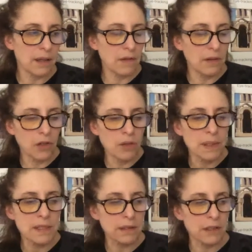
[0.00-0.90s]
eh,
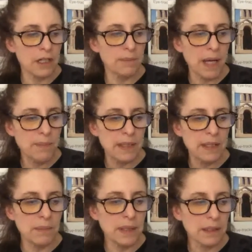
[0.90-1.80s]
humans learn by
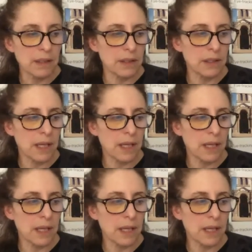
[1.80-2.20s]
being mirrored.